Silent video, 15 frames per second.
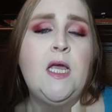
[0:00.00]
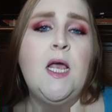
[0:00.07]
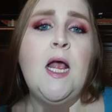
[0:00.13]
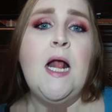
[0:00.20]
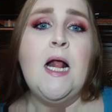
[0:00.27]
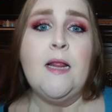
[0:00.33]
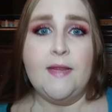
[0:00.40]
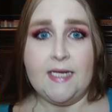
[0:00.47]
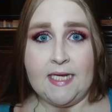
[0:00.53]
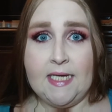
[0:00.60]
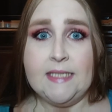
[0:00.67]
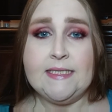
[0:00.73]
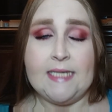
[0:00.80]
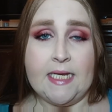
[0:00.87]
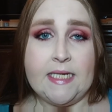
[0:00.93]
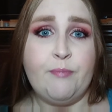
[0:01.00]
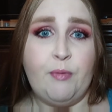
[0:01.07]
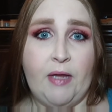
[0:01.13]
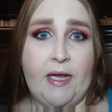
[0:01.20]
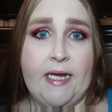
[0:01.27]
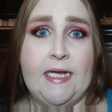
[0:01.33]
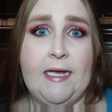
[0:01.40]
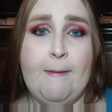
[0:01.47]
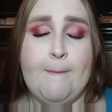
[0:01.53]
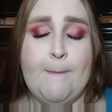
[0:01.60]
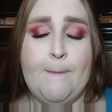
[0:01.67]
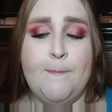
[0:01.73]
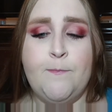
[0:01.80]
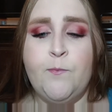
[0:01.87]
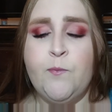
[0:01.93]
The king size blanket,
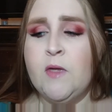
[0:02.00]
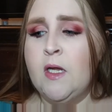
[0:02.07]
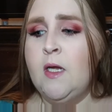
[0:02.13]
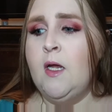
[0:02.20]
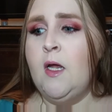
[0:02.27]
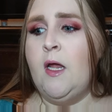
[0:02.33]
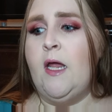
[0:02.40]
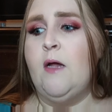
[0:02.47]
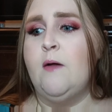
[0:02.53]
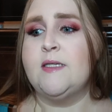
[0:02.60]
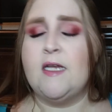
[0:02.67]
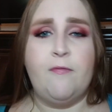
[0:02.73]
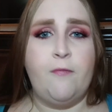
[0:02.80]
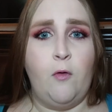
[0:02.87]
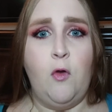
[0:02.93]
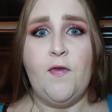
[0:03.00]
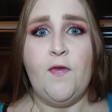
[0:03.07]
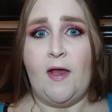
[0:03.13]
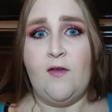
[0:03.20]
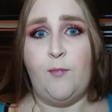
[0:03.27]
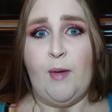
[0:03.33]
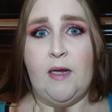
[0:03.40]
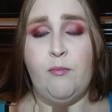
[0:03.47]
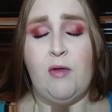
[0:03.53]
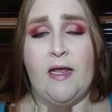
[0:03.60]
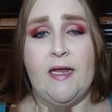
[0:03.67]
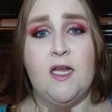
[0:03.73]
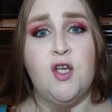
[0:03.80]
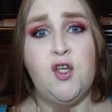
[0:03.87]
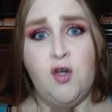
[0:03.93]
it was a full-size bed
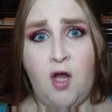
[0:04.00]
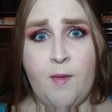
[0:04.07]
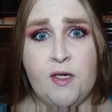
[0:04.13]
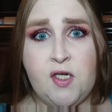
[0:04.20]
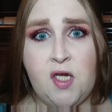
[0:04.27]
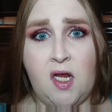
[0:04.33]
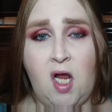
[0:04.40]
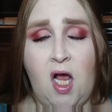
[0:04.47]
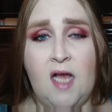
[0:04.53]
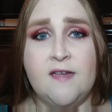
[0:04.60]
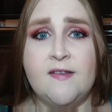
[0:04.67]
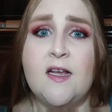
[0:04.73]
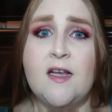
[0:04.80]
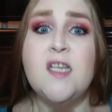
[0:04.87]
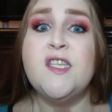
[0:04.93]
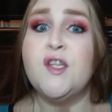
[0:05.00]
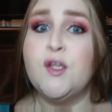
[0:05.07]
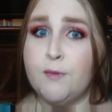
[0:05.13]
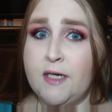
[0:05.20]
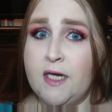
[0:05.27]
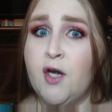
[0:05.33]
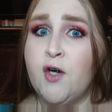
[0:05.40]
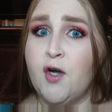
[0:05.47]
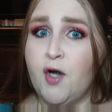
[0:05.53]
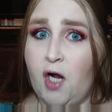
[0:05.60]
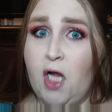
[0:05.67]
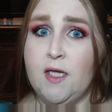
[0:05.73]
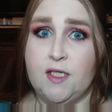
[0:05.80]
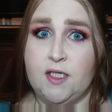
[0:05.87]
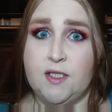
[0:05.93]
blanket. Do you know how much that cost? That cost
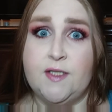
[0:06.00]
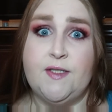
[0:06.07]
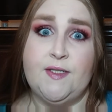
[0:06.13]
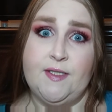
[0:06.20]
$300.